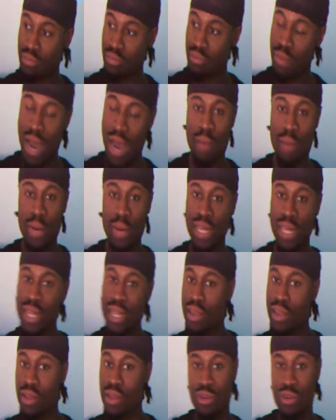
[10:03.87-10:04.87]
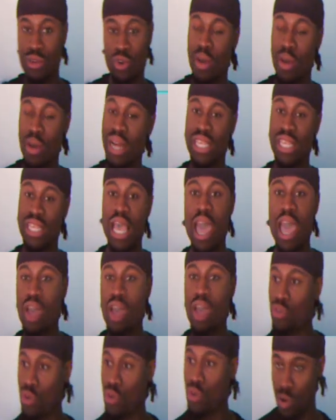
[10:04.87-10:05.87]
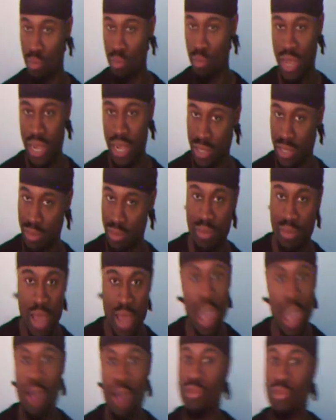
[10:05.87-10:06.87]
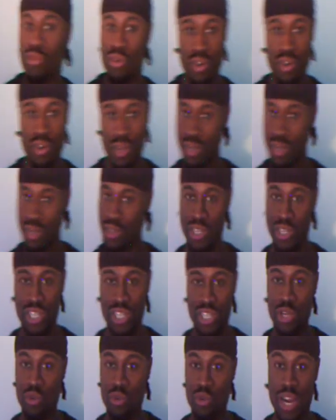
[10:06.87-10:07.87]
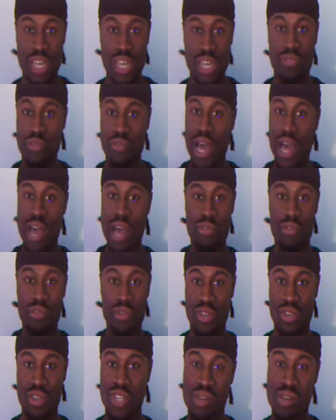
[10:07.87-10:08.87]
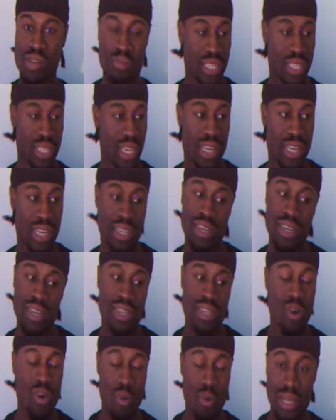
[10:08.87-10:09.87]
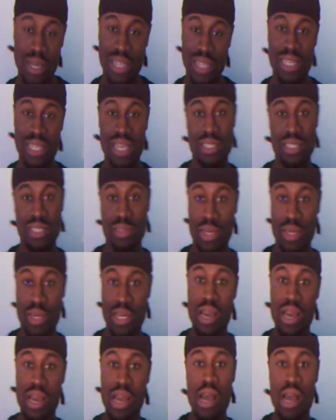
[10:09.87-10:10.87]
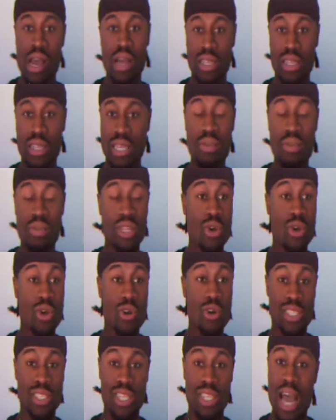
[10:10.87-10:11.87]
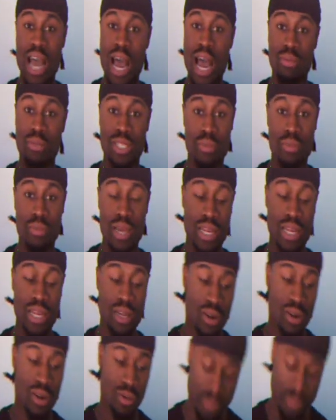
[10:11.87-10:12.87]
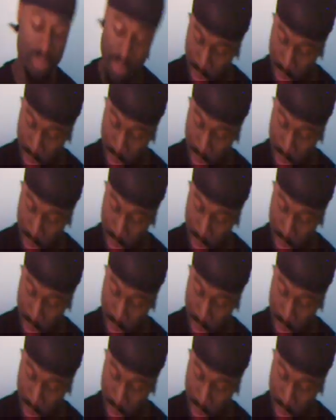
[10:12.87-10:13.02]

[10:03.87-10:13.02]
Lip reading: Muhammad Ali, nobody's ever gonna pass him. Ever. They're just the greatest forever. You see what I'm saying? Don't make sense to me. Leave me thoughts and comments, man.